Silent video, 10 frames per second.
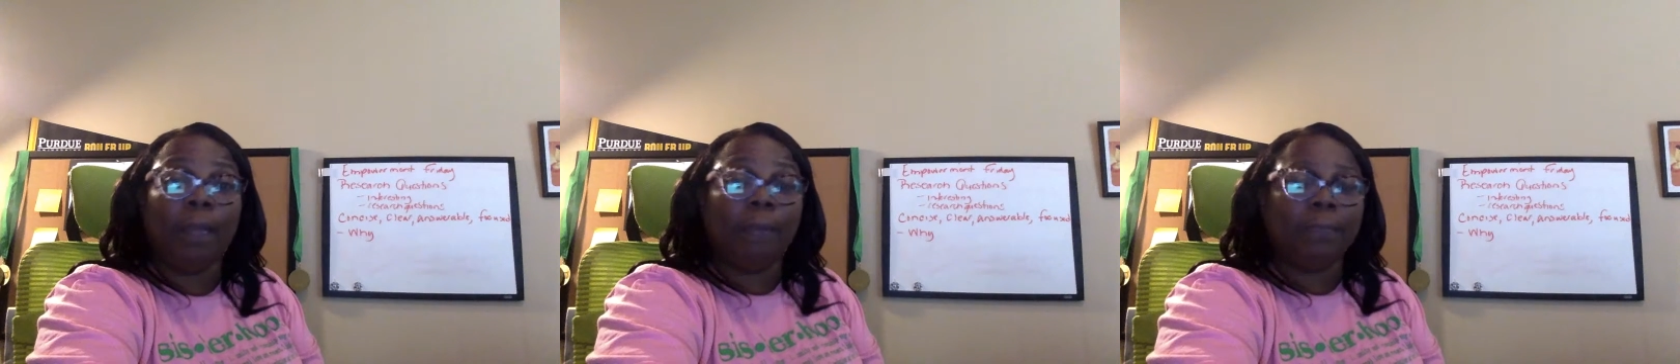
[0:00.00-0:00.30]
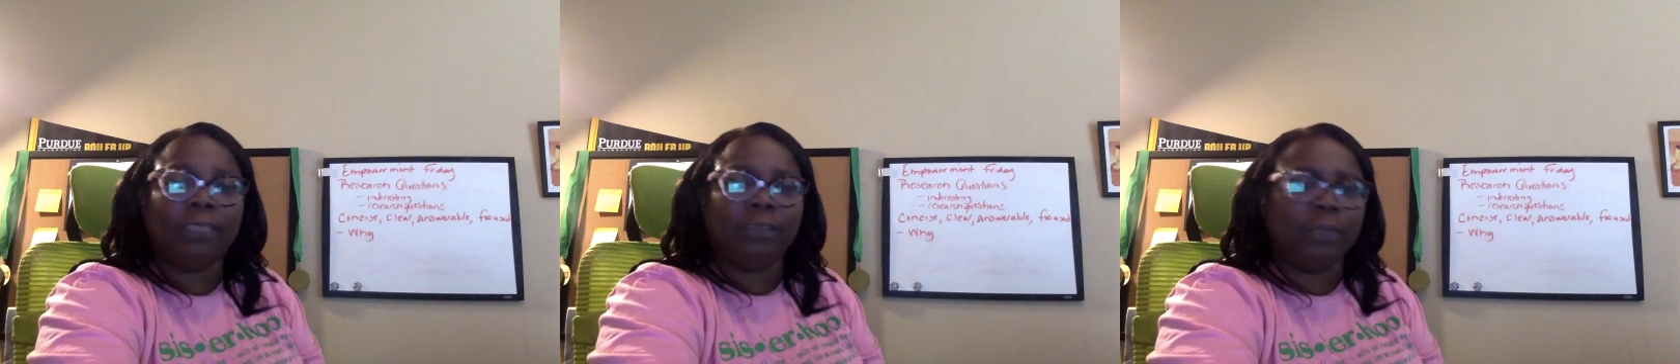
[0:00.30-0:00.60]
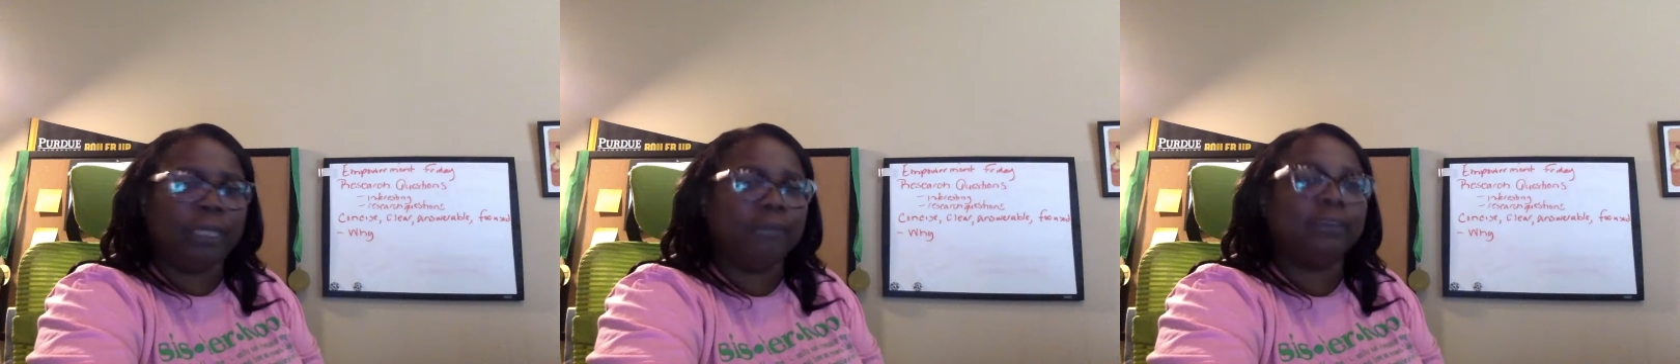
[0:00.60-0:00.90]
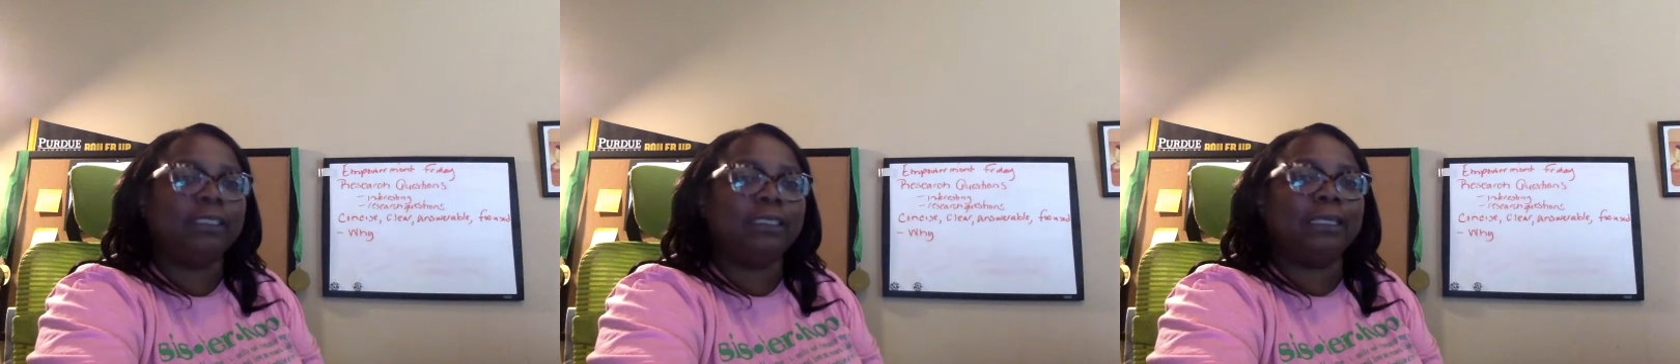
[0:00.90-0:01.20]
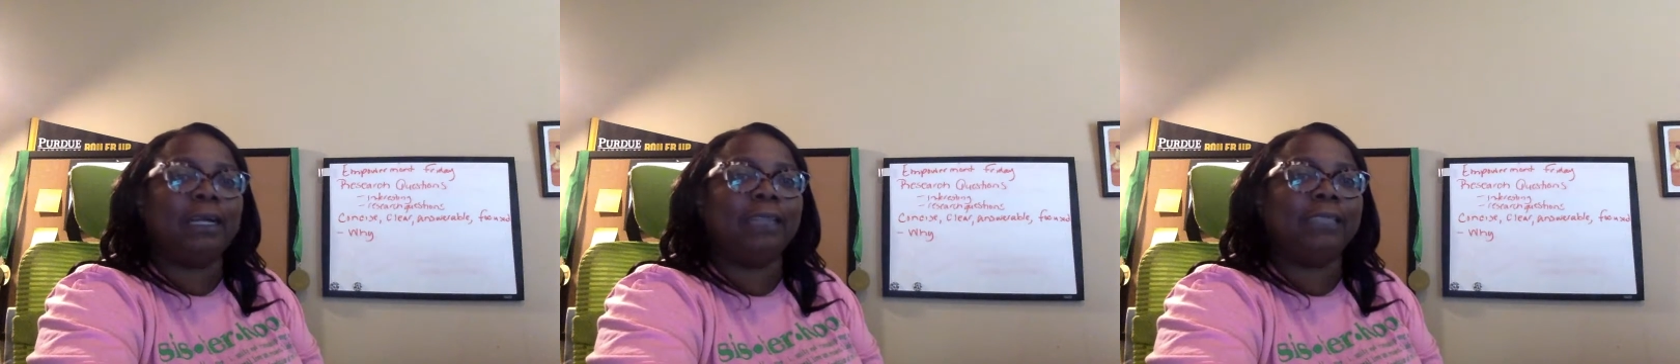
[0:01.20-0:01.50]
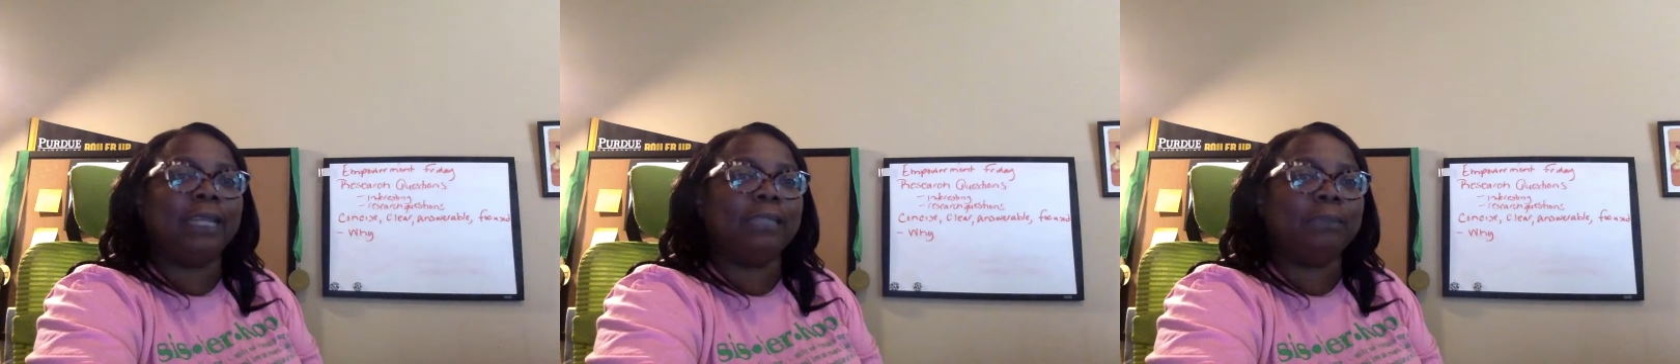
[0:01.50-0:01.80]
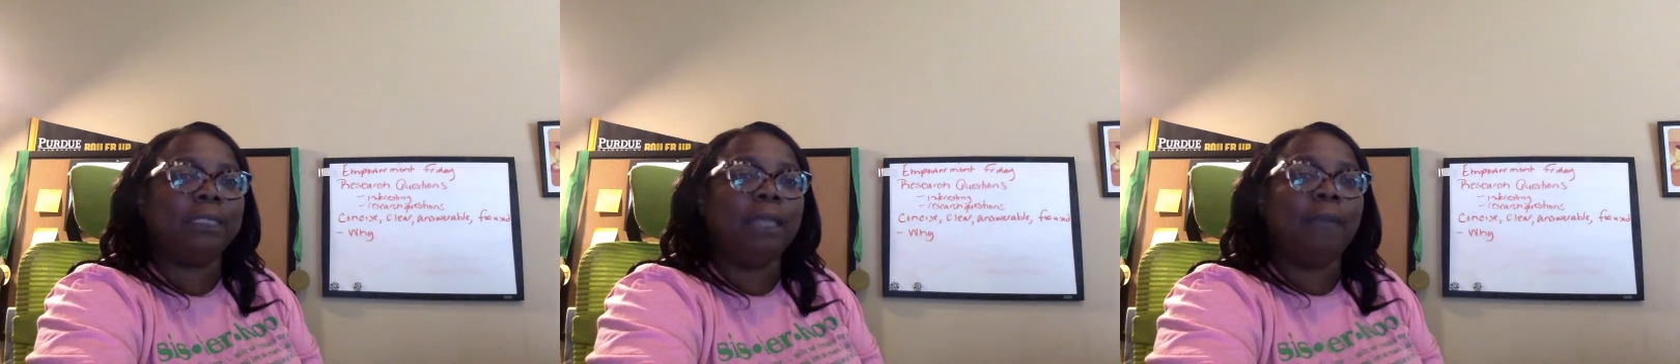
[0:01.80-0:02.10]
please don't hesitate to contact
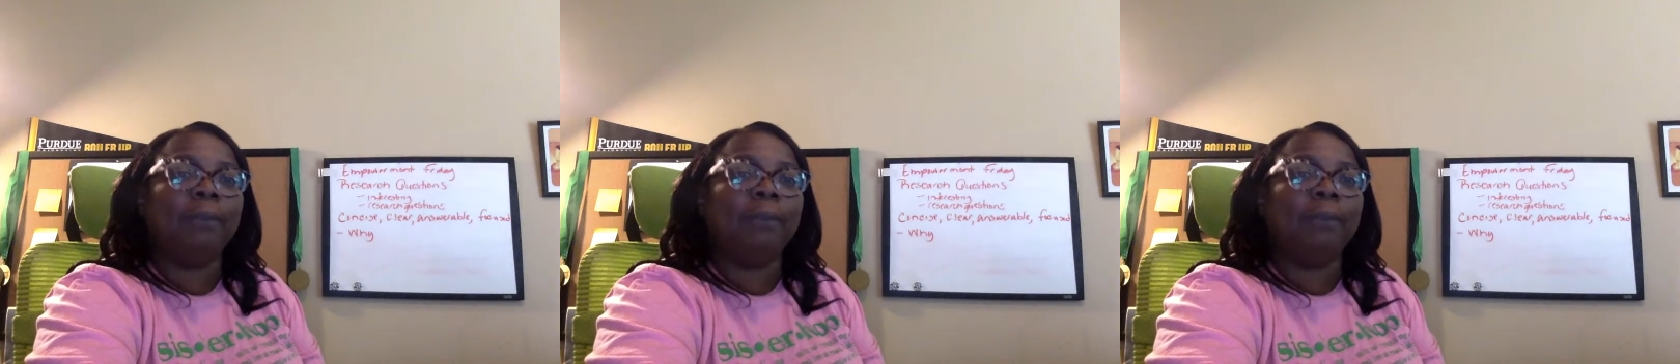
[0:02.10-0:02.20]
me.